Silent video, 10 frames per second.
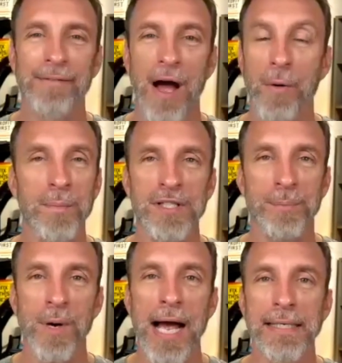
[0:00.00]
I wouldn't be
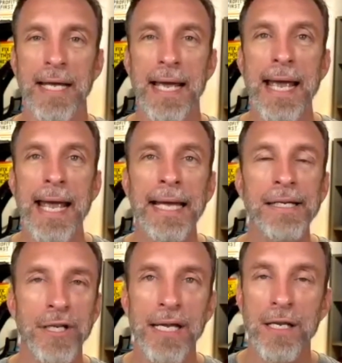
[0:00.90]
surprised. It's,
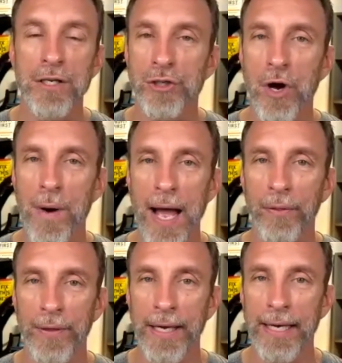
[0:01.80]
it is so
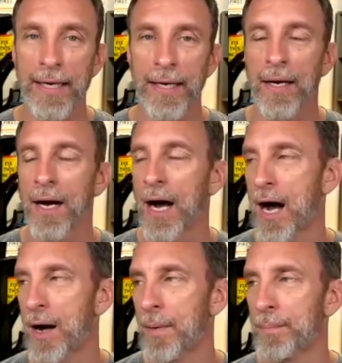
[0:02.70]
healthy.
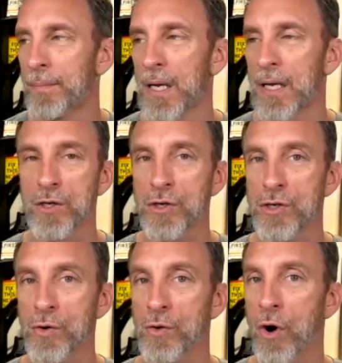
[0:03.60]
Um, you, you
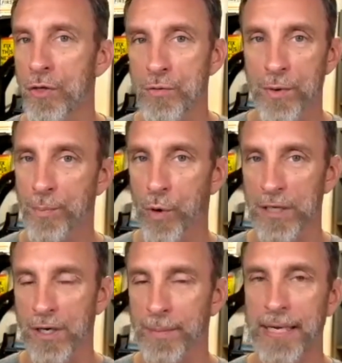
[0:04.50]
know, all the reports
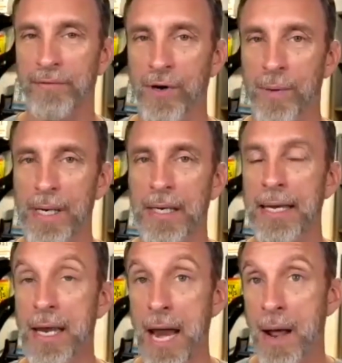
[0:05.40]
coming in from it,
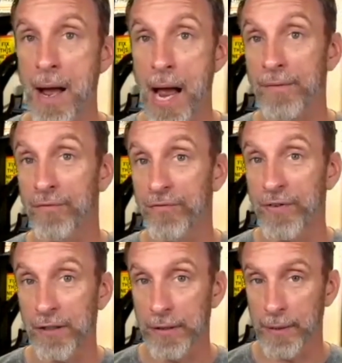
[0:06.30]
and, and I, I
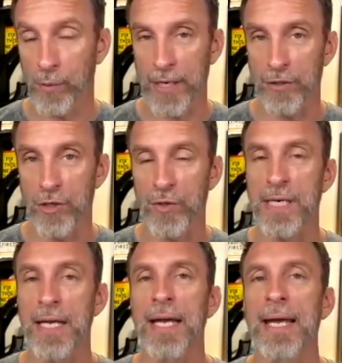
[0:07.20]
feel it when I do
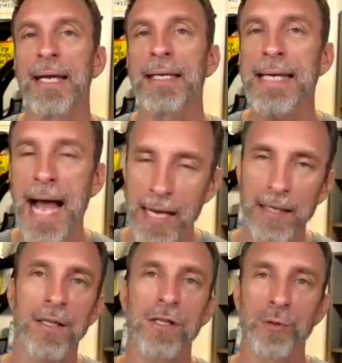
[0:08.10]
it. Yeah.
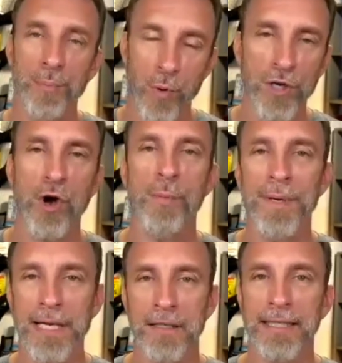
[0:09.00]
Your pores open,
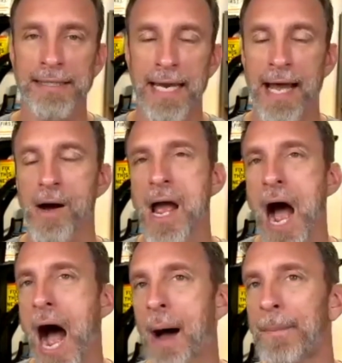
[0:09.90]
it cleans that out.
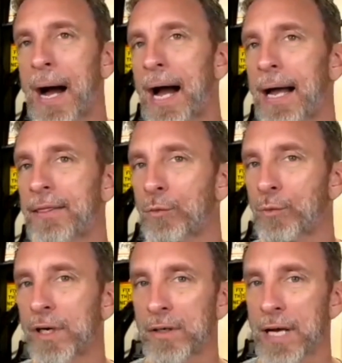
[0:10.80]
But the
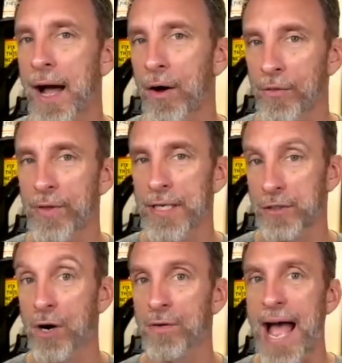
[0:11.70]
real health is
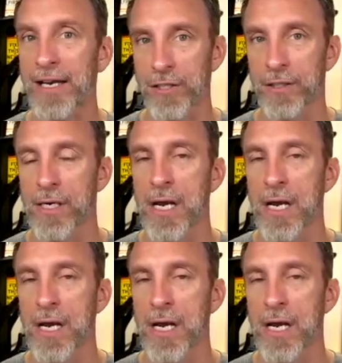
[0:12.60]
cardiovascular.